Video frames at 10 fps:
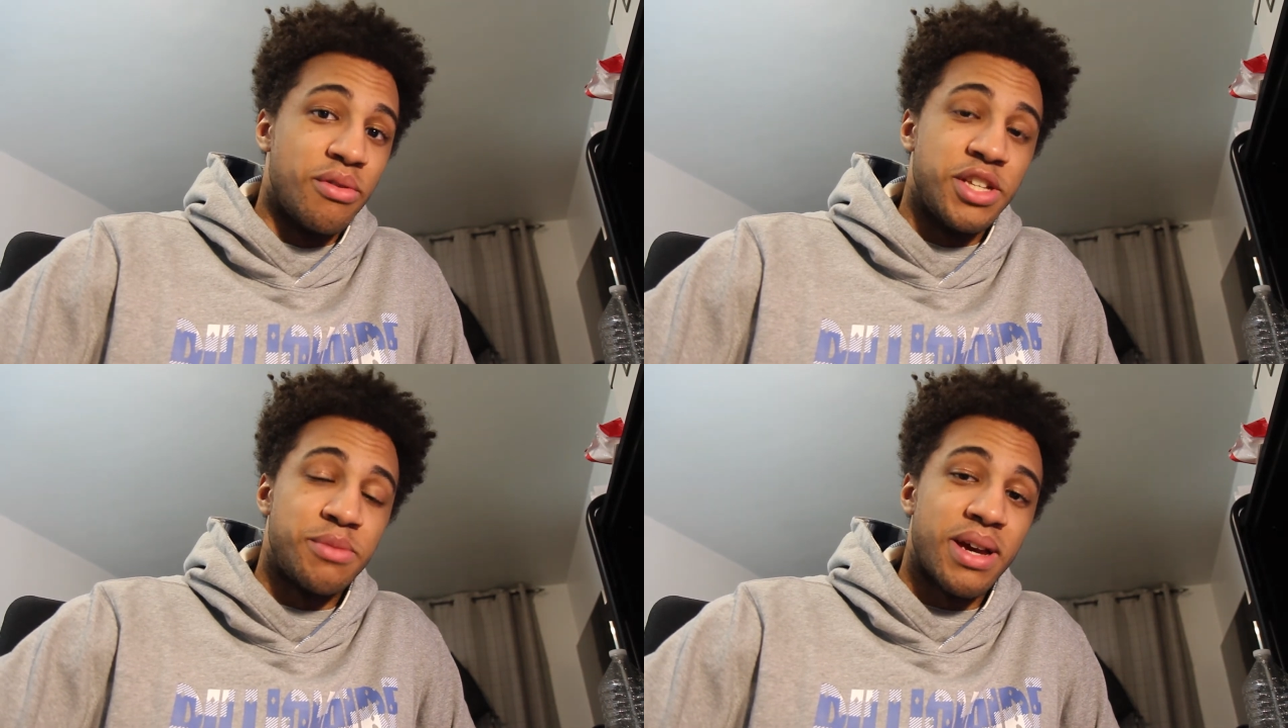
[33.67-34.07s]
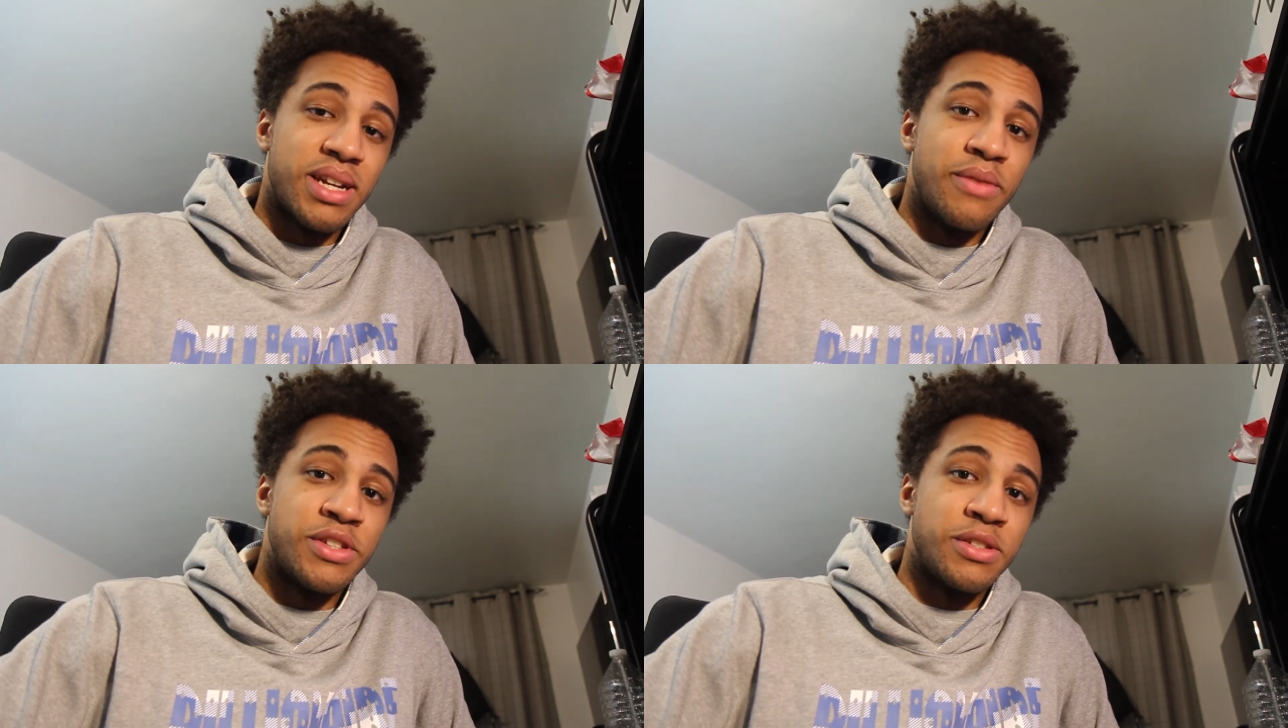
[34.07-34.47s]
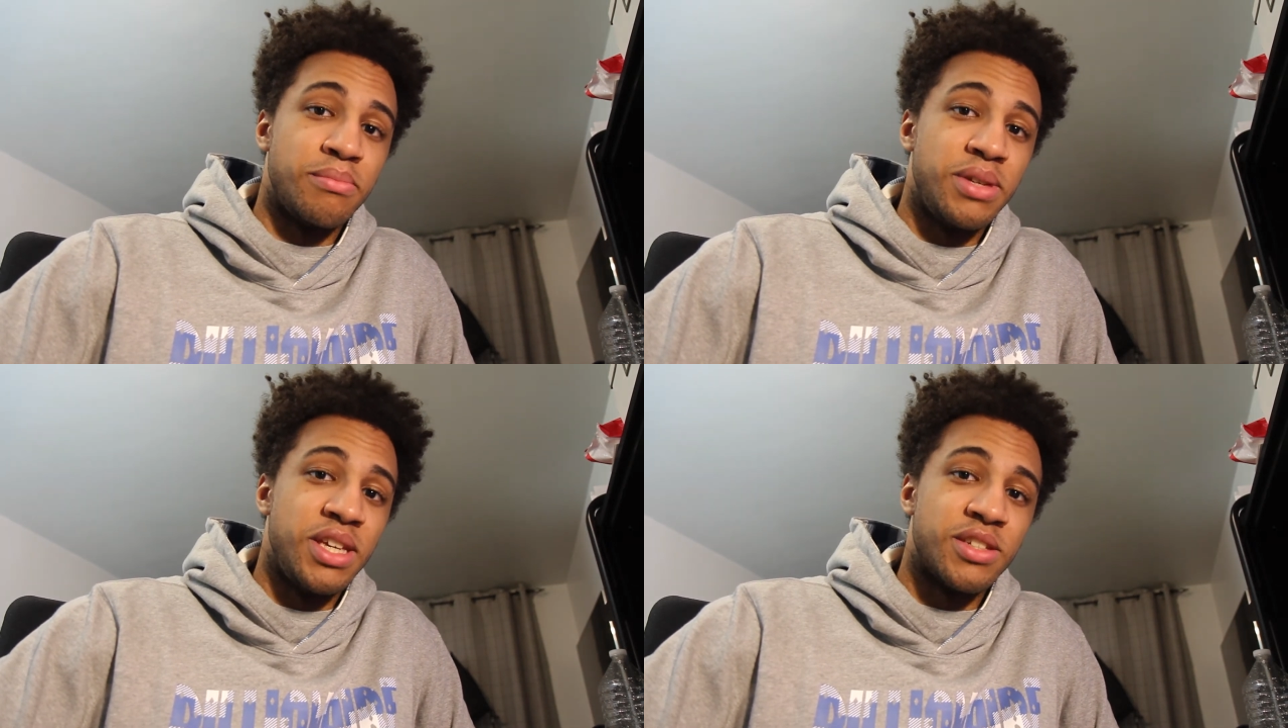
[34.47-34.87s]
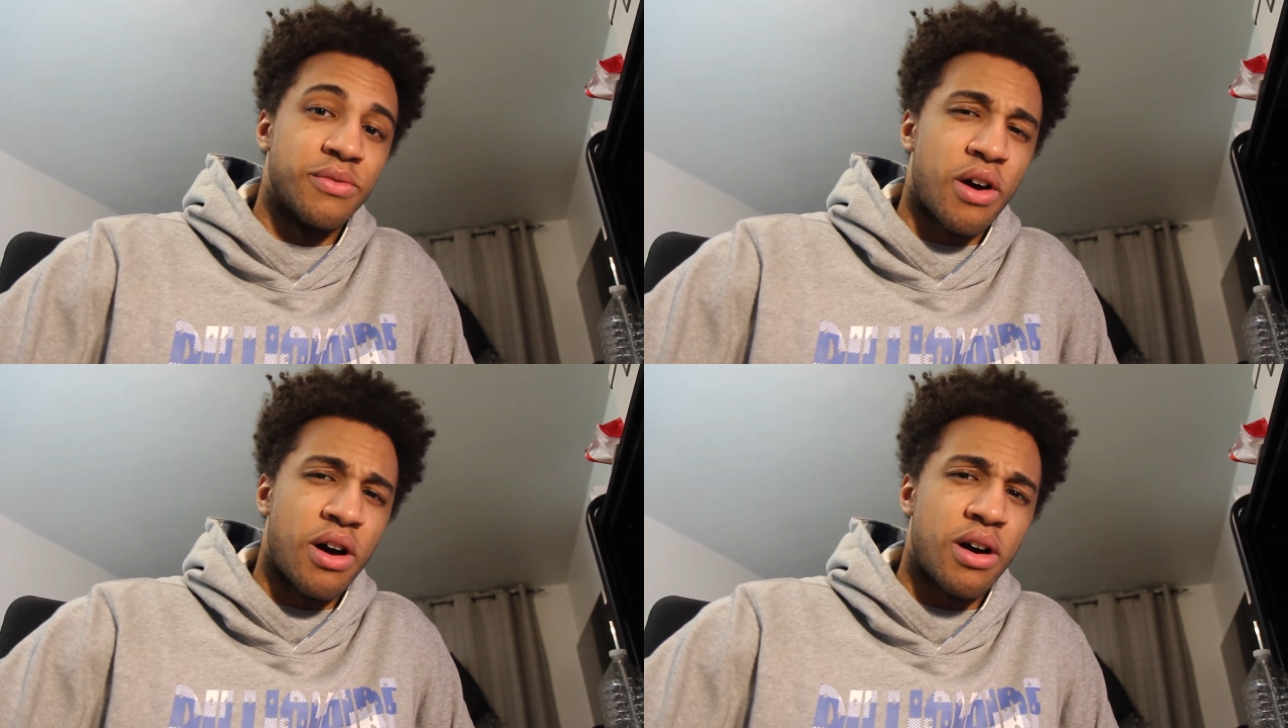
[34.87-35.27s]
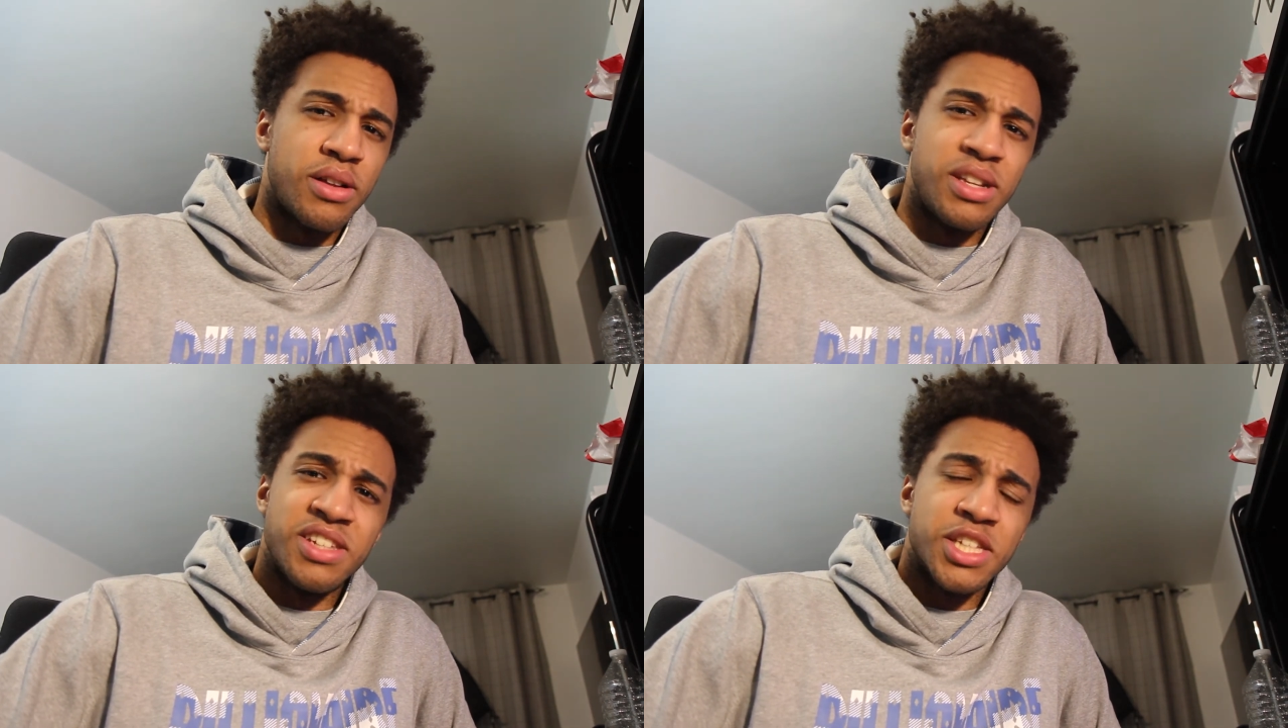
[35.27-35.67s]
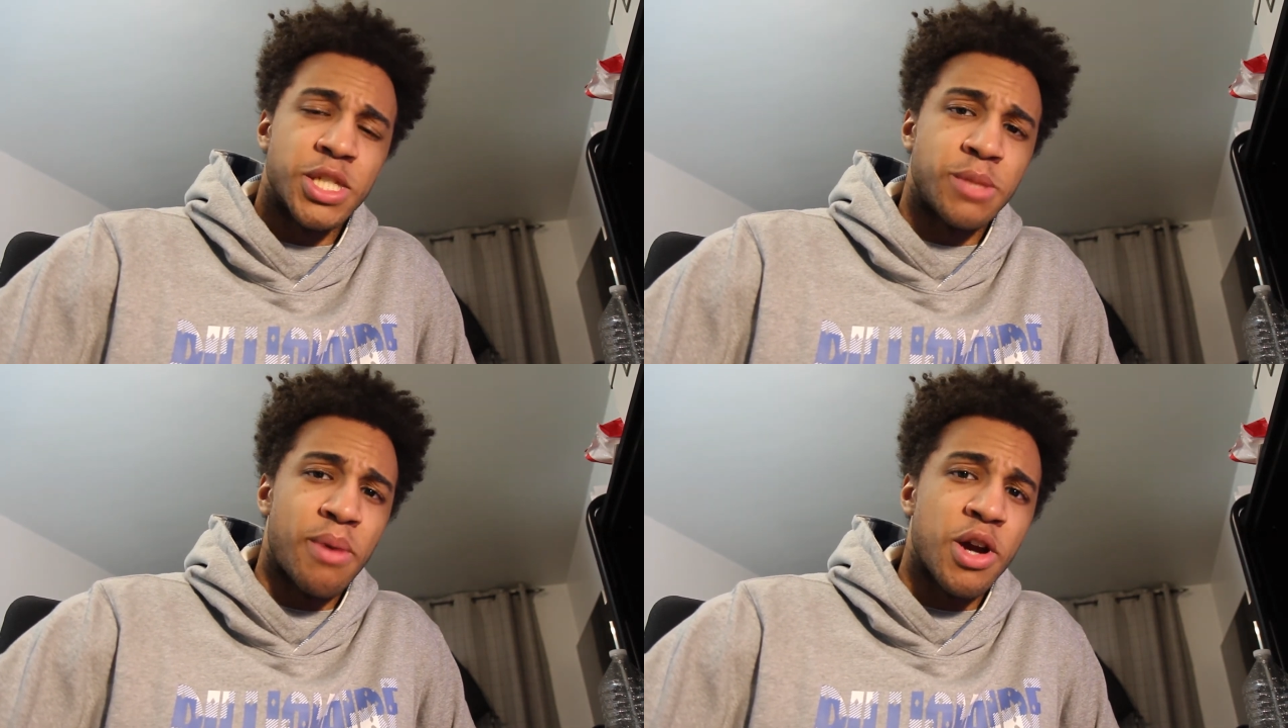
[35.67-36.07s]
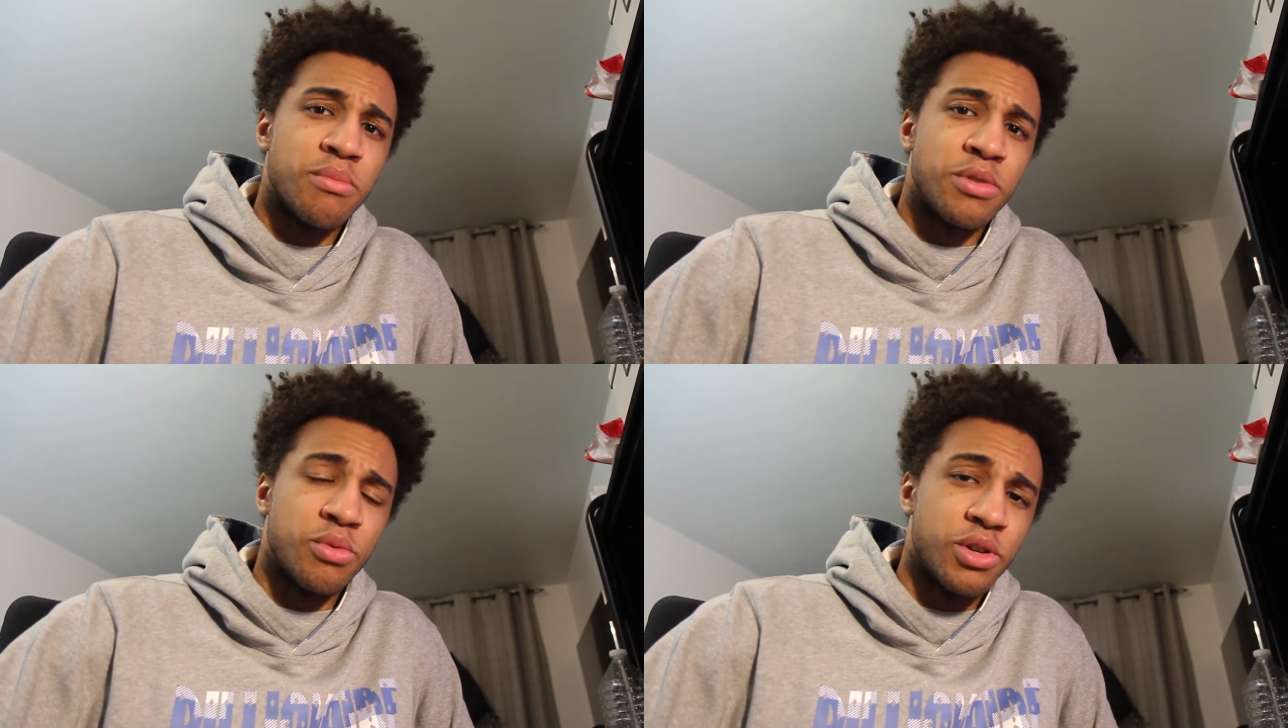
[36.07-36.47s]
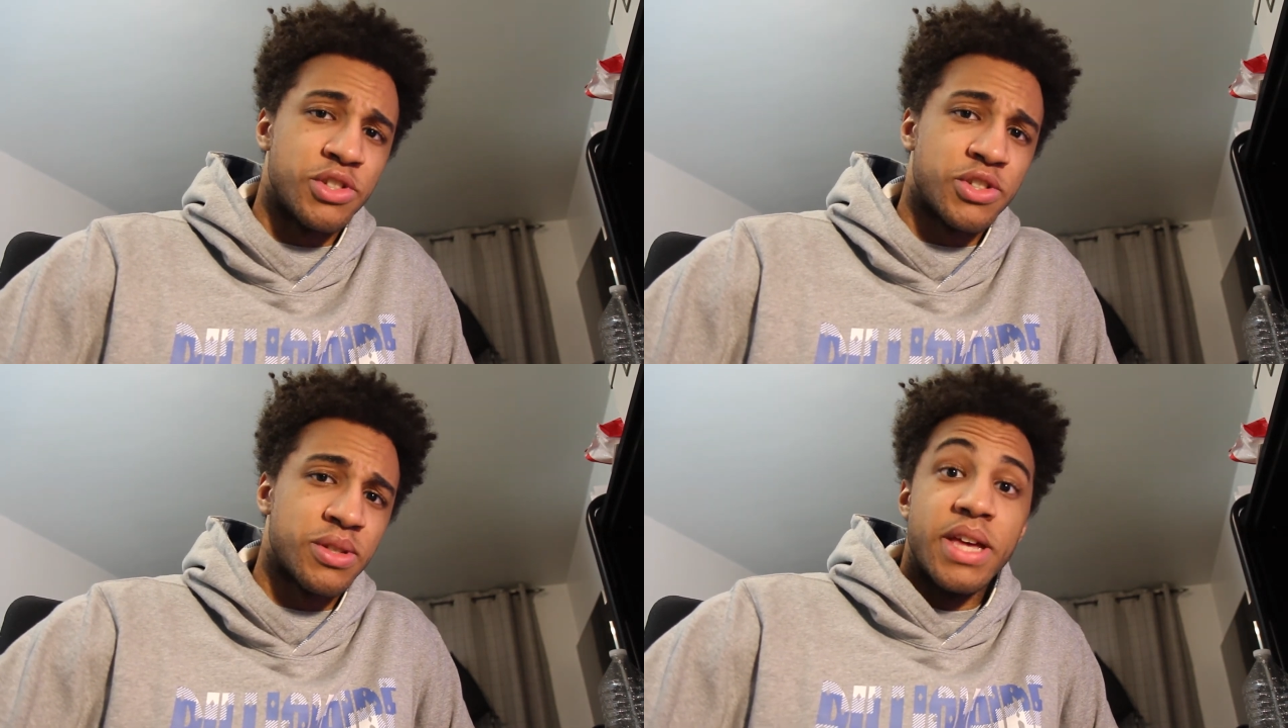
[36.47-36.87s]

what this magnificent piece of art, this experiment was.